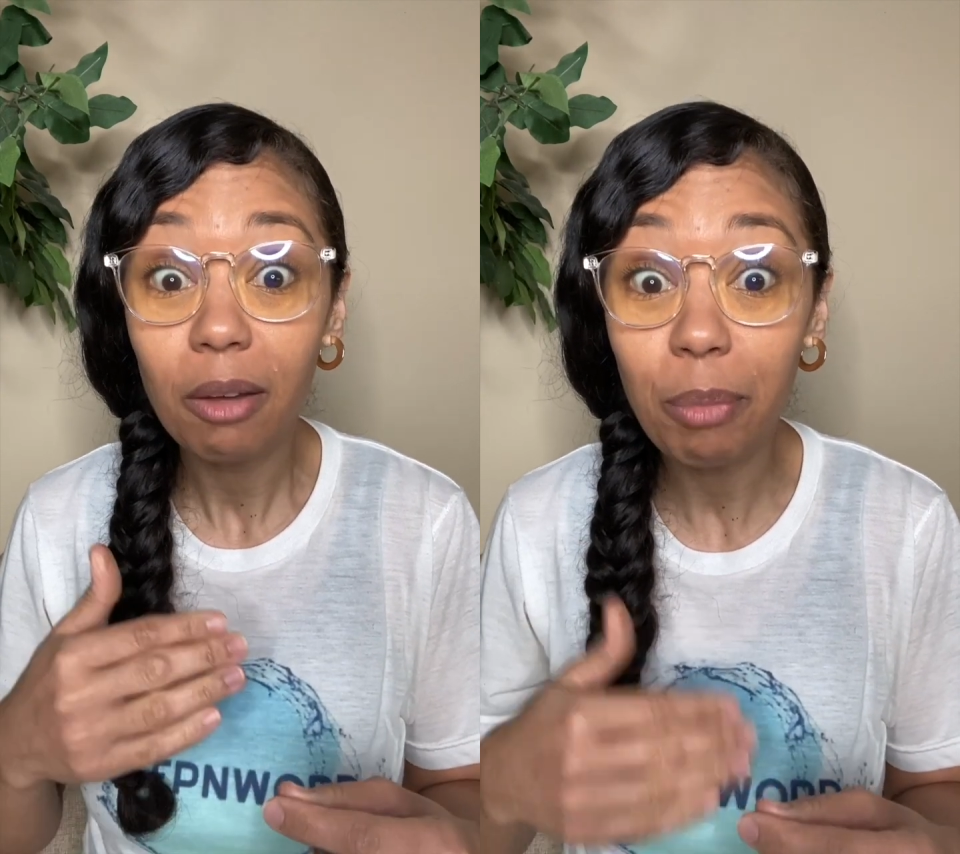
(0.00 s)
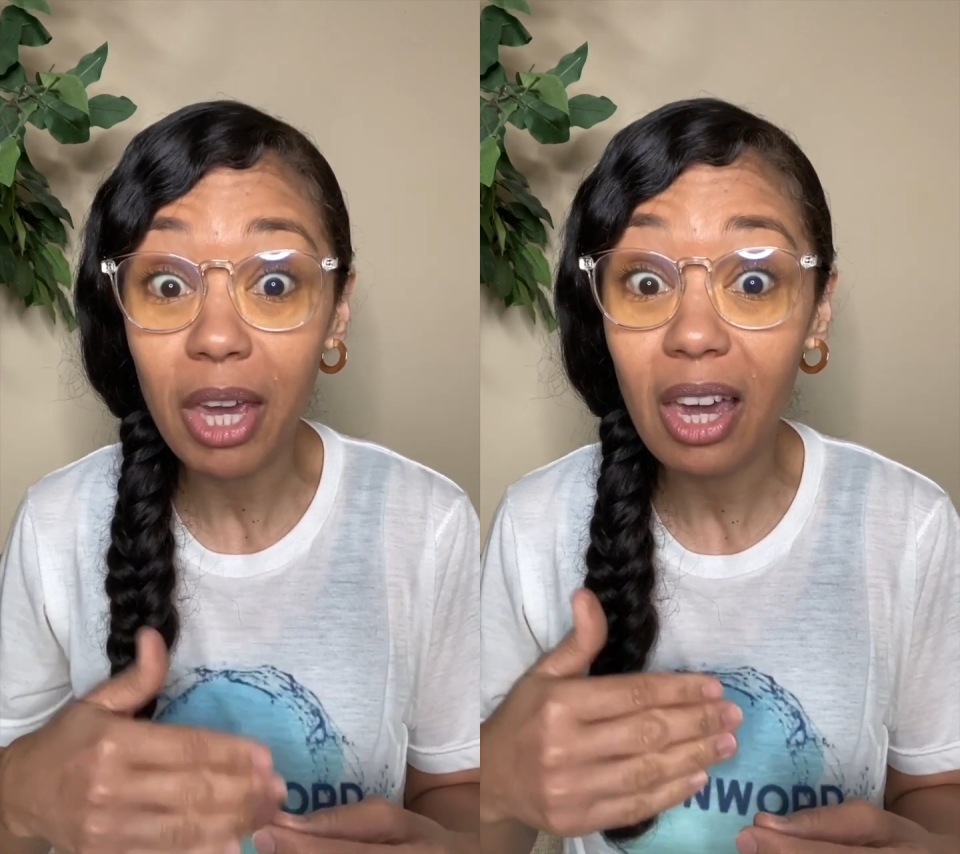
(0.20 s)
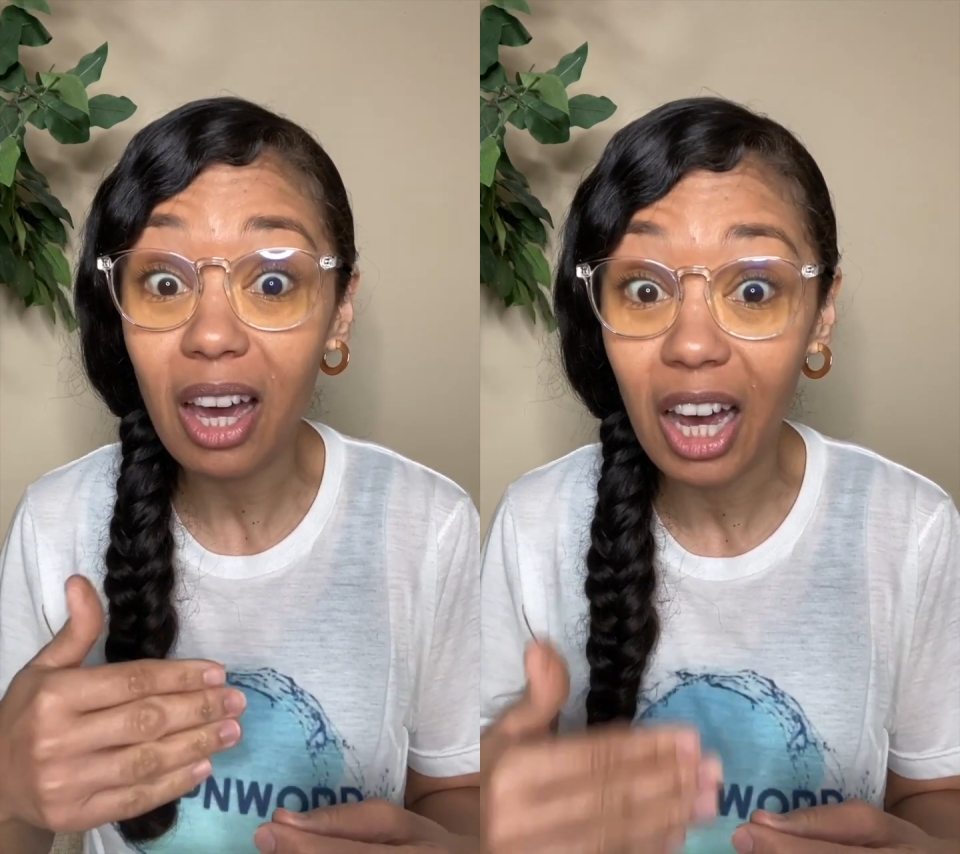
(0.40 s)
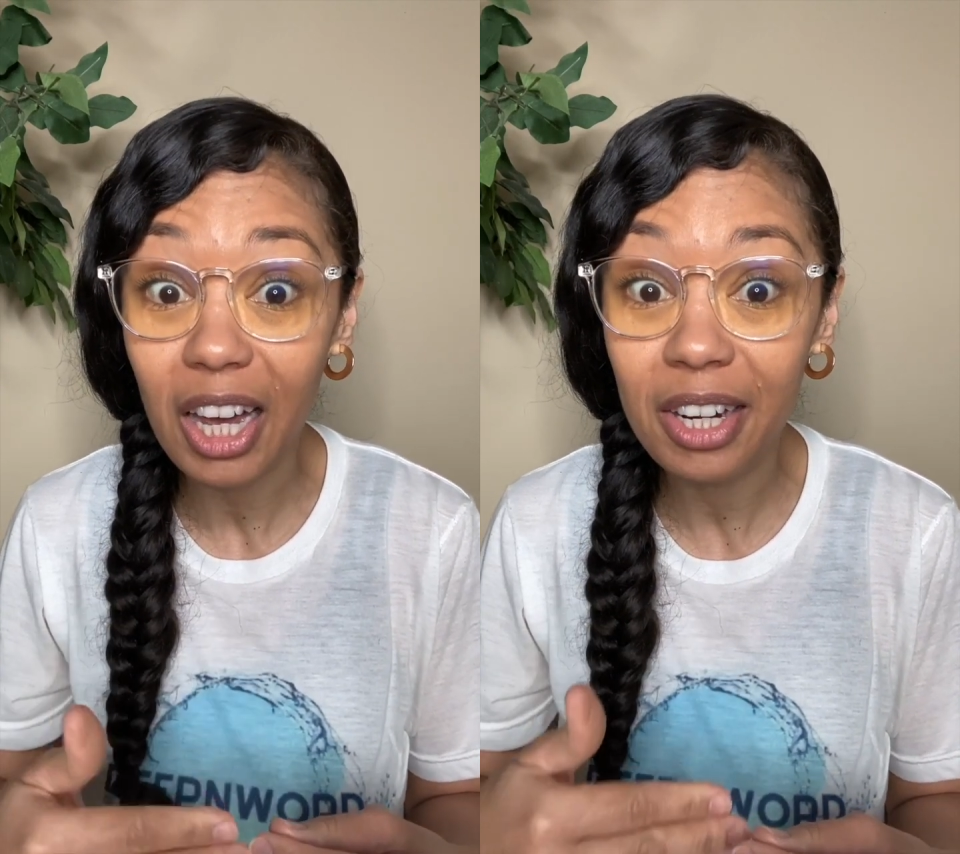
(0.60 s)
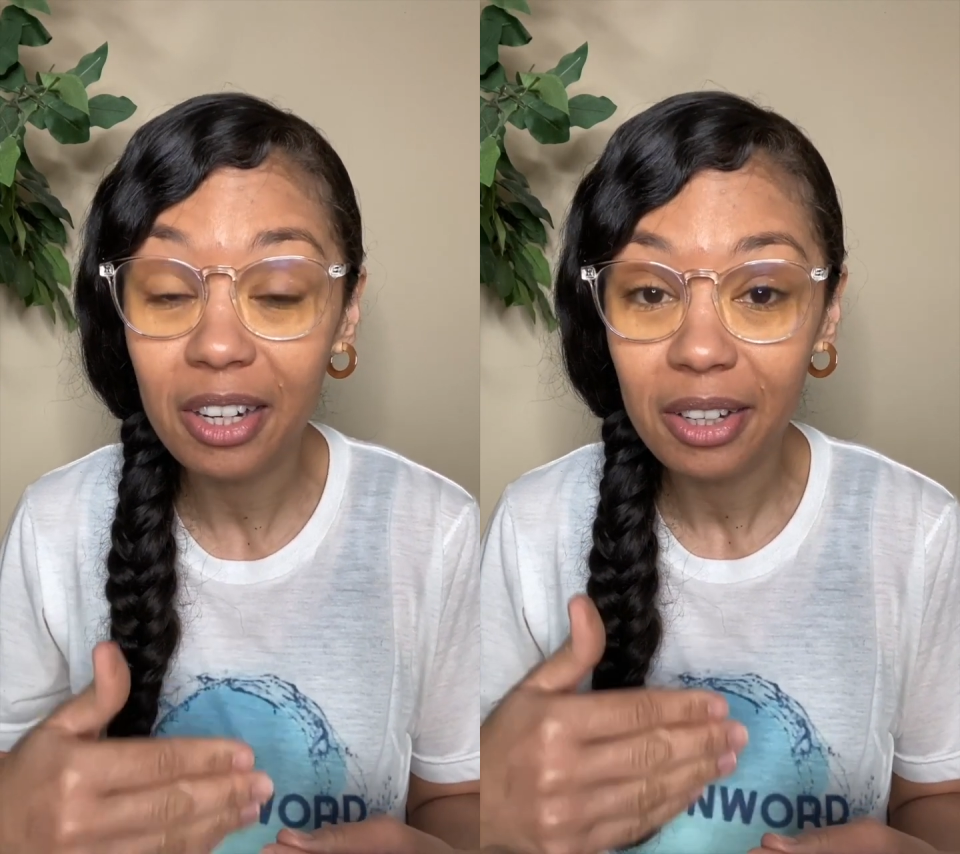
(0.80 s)
being
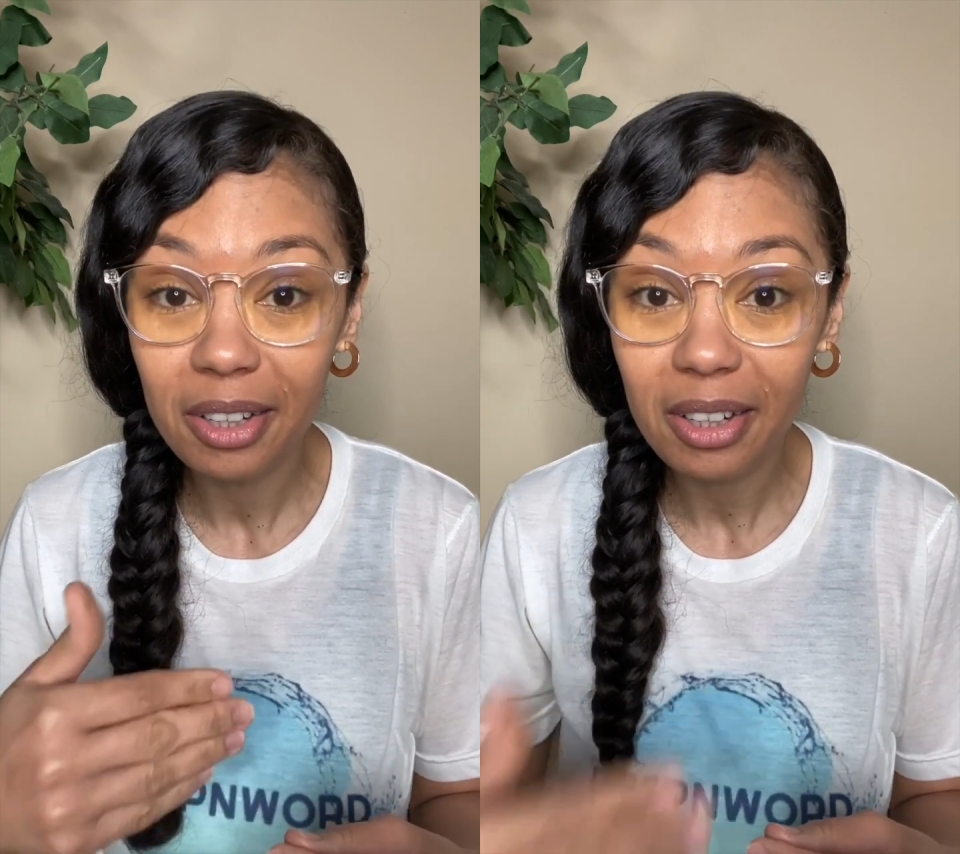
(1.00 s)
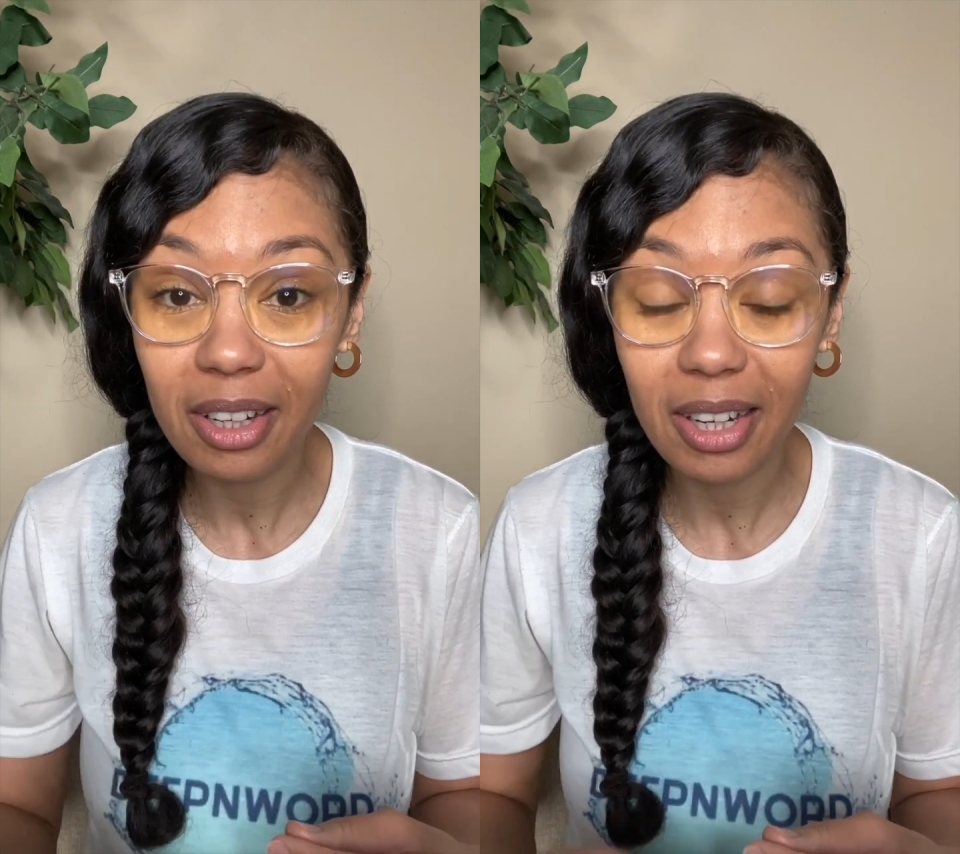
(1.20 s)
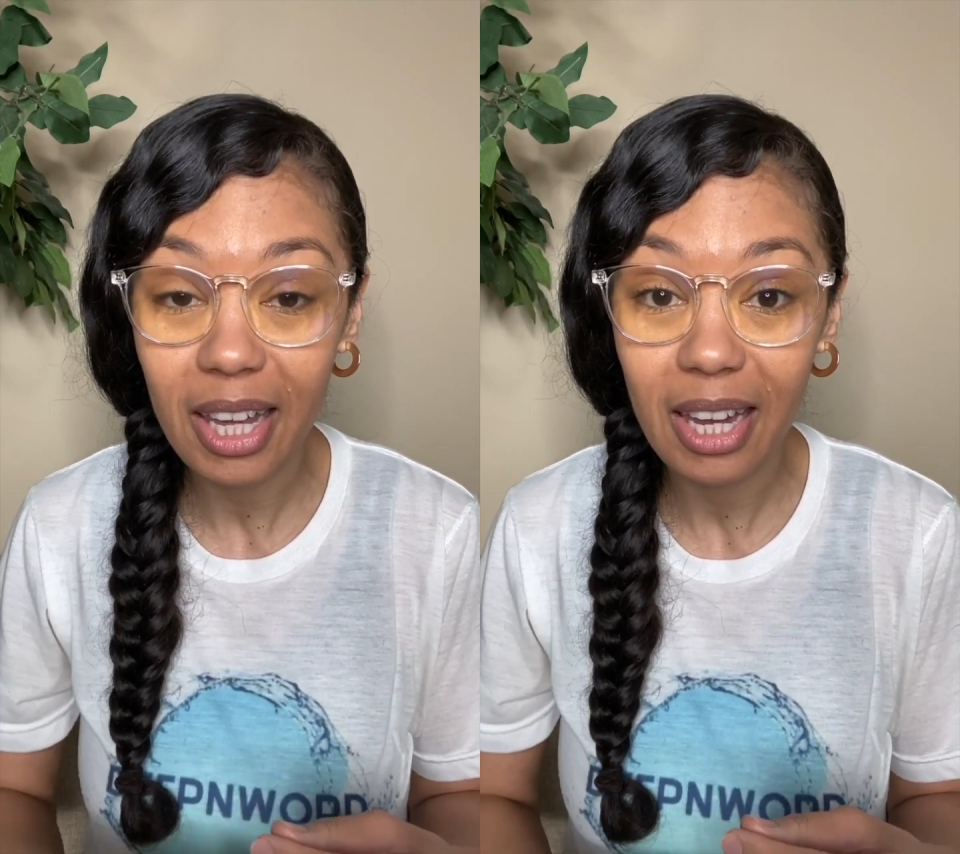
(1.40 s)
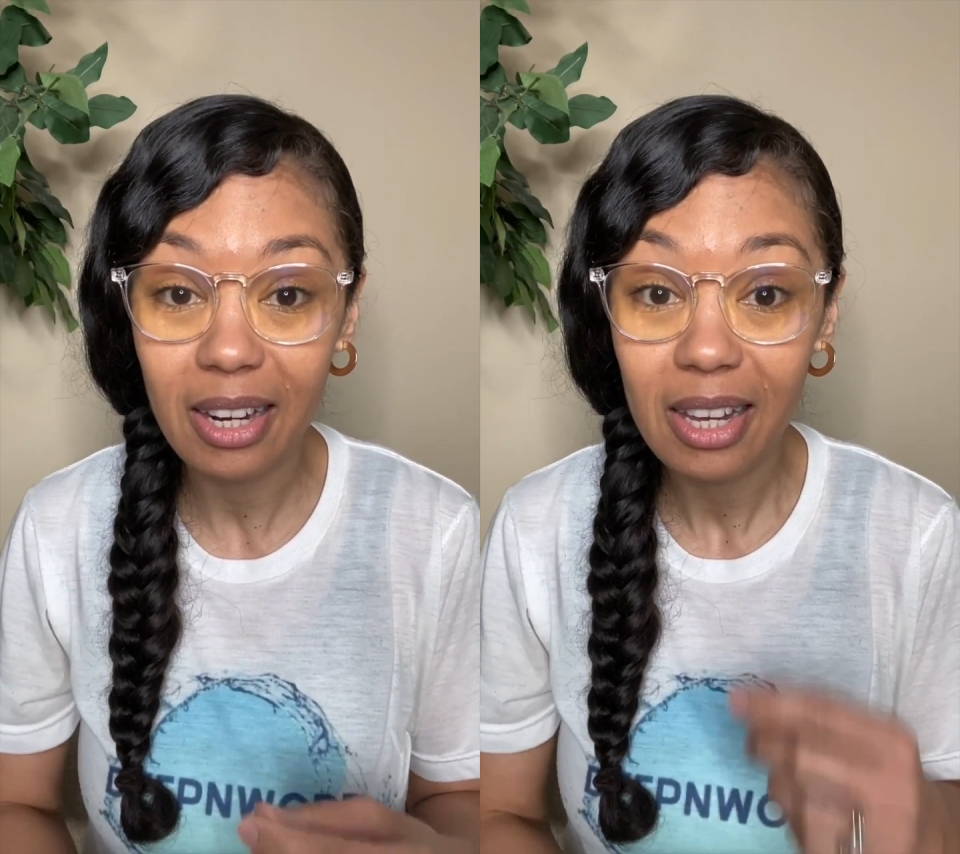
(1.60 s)
unclean.